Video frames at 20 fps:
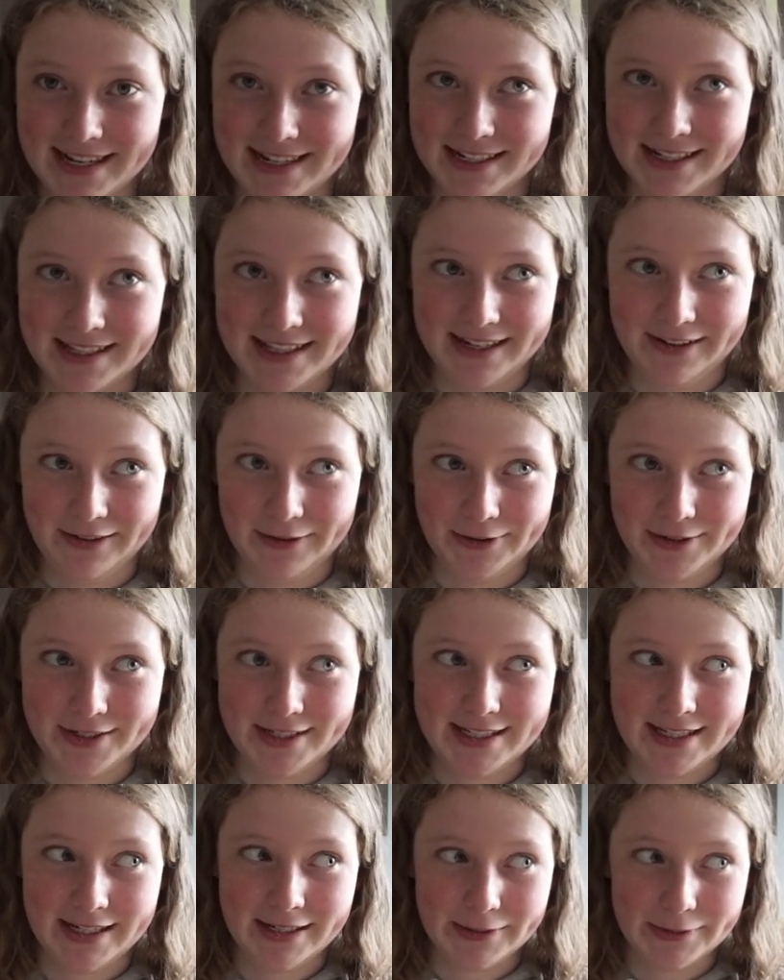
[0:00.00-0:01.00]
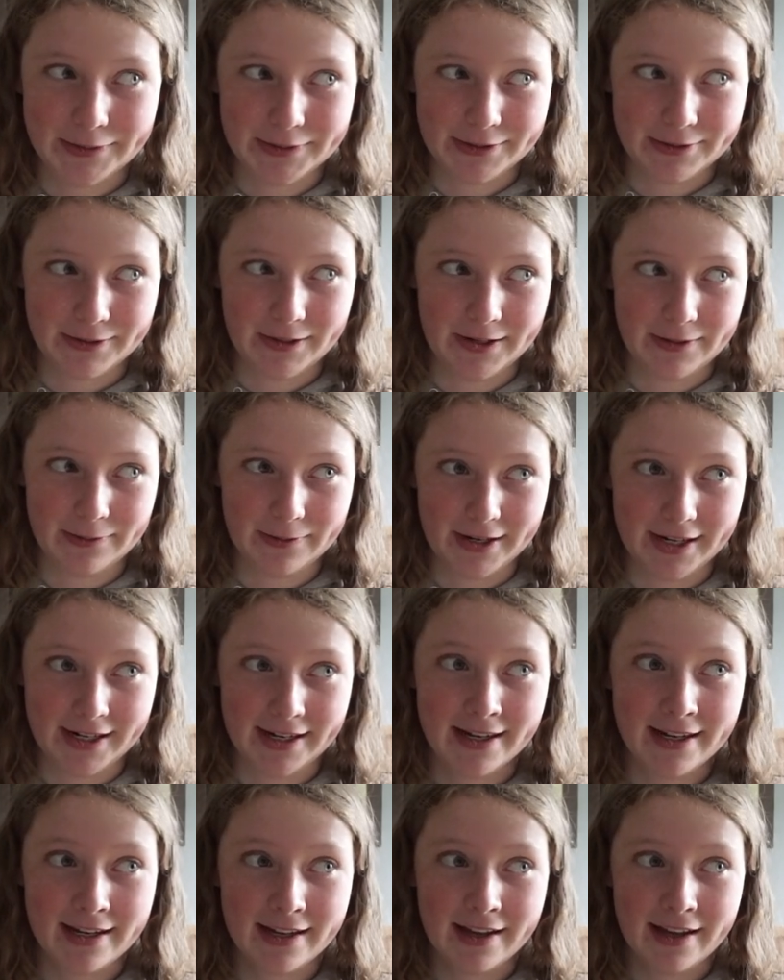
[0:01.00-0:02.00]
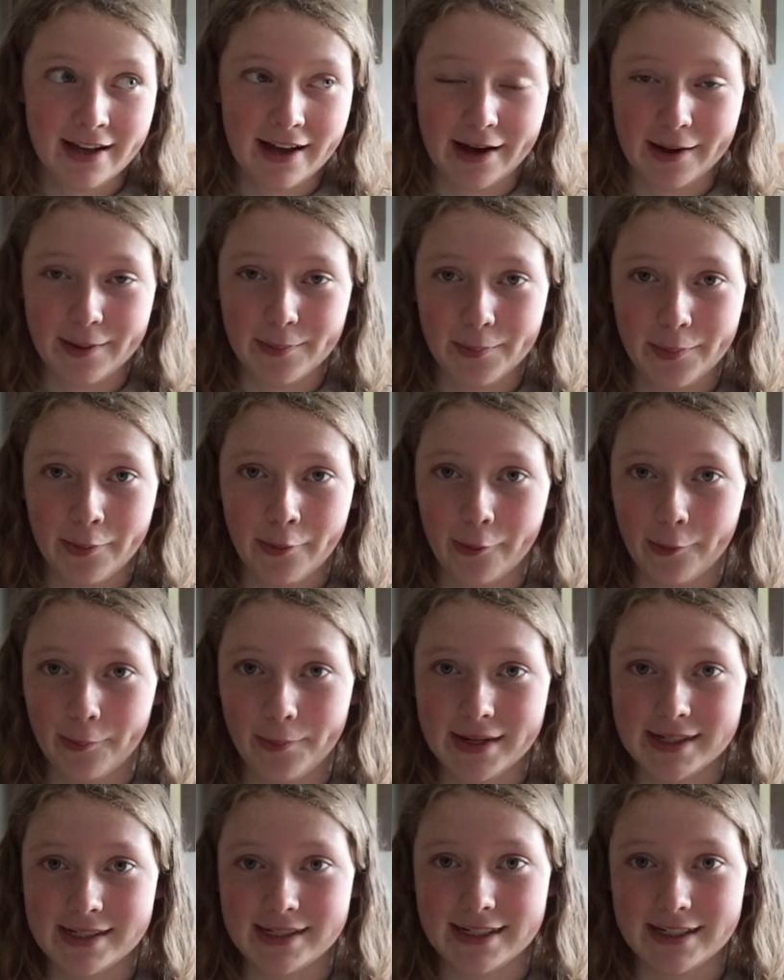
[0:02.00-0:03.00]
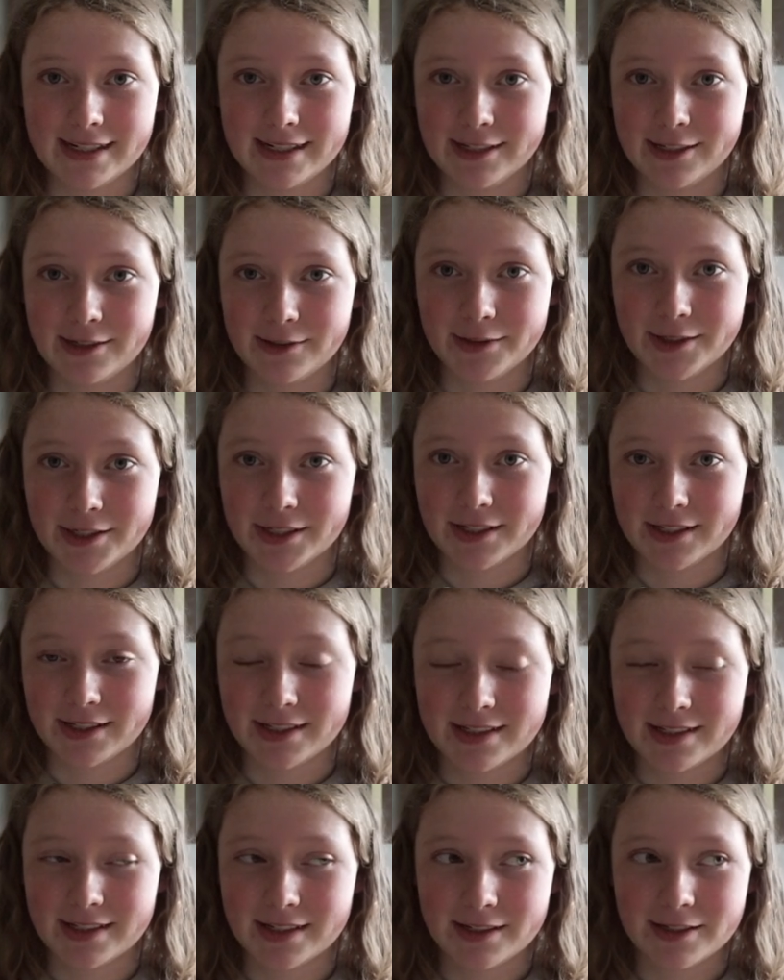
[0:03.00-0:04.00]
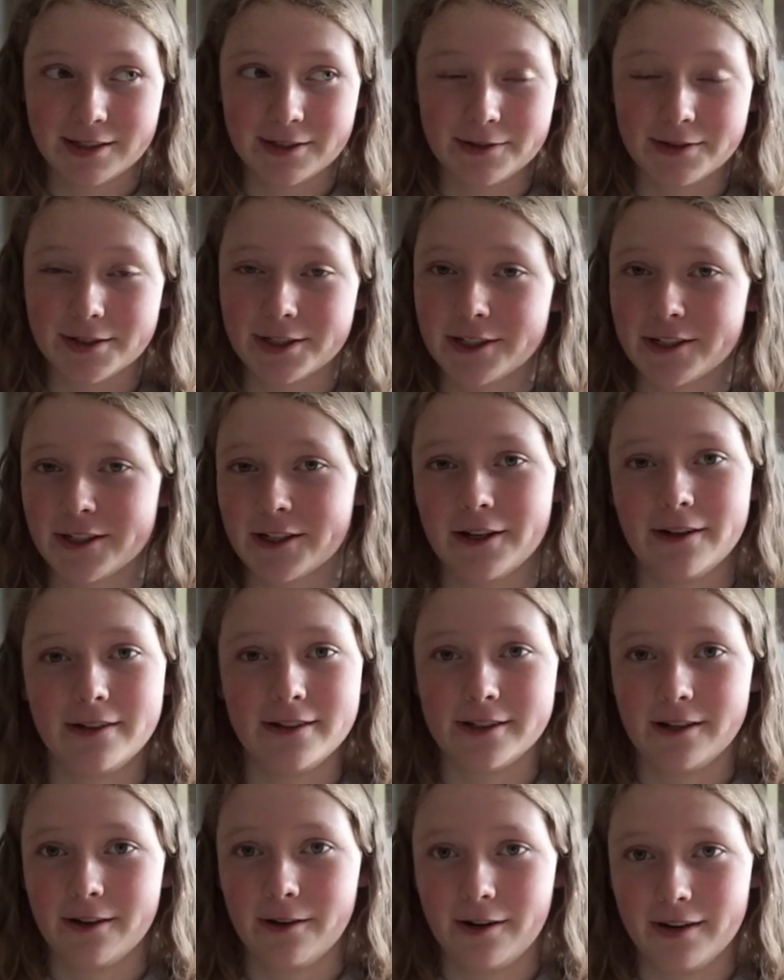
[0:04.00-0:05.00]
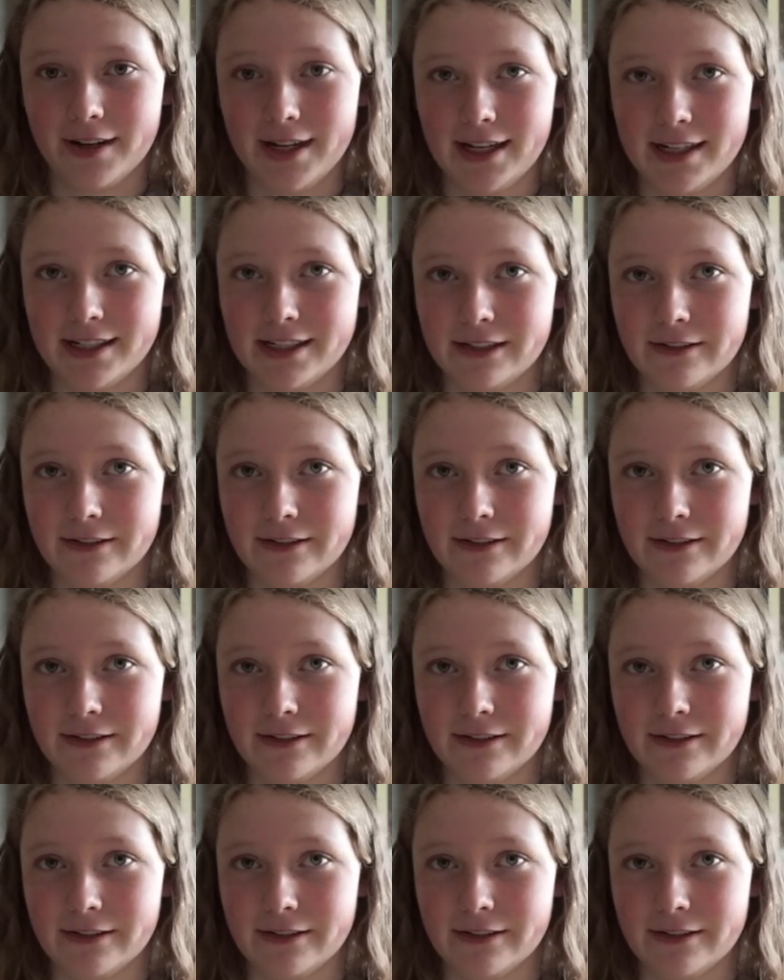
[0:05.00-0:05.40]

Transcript: I don't think I got a single stride right, and poor Misty, she was just she was so so honest.